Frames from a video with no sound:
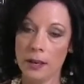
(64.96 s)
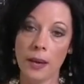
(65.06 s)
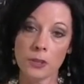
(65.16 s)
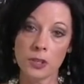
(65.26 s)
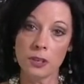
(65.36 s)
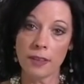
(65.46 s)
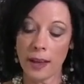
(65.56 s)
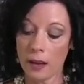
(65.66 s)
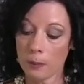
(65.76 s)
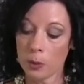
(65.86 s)
Now to
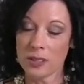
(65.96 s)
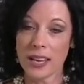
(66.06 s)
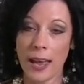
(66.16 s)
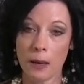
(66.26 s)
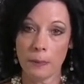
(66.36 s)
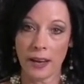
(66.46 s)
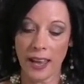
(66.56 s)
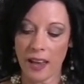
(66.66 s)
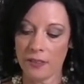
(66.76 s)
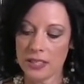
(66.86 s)
that, I'm going to add about a
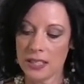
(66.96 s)
half a